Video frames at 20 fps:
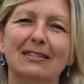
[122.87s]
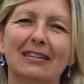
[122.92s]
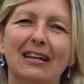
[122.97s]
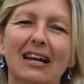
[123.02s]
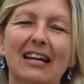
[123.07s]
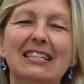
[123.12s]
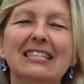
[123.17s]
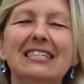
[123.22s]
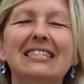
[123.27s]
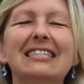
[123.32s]

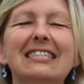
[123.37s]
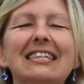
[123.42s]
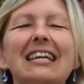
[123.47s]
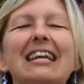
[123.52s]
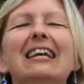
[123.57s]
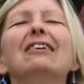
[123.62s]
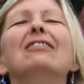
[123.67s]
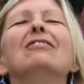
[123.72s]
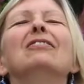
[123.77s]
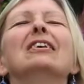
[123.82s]
A
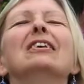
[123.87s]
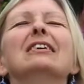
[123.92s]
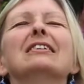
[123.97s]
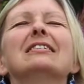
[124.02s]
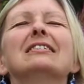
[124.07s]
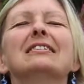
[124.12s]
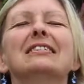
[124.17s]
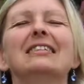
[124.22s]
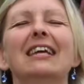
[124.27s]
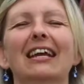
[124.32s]

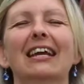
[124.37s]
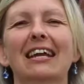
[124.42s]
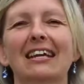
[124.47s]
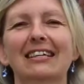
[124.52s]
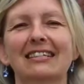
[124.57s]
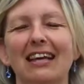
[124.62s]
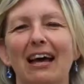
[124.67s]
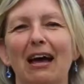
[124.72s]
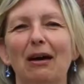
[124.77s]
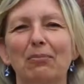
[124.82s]
serious ticket
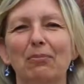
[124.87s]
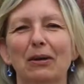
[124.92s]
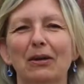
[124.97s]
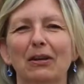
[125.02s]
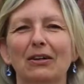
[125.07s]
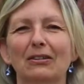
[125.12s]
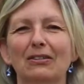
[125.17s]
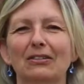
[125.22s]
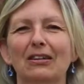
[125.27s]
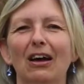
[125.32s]
to
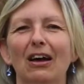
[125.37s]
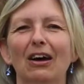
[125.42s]
happiness.